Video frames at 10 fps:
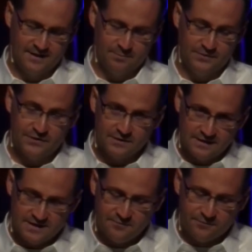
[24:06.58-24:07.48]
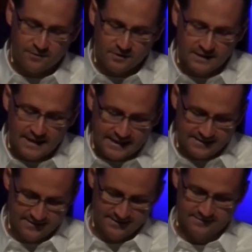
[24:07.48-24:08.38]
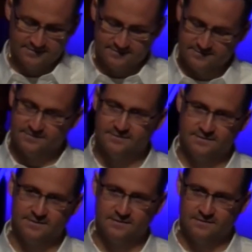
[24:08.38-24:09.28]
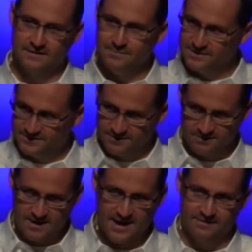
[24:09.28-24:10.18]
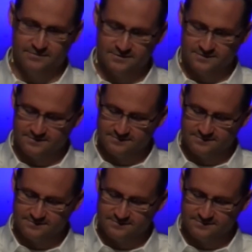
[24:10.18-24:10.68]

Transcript: But their love for Elena limits their lives.